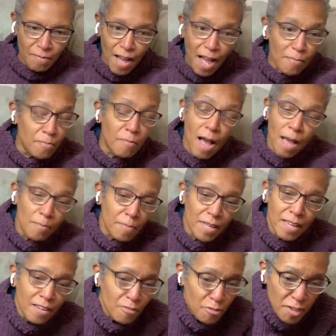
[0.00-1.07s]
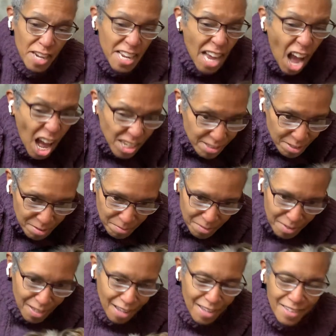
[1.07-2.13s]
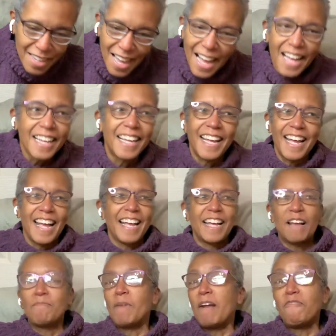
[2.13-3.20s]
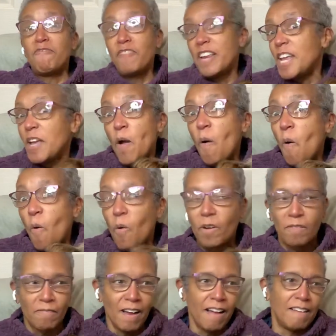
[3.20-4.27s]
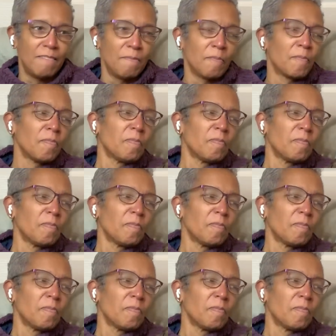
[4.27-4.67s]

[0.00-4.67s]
I'm being a videot. I can't get my video to run.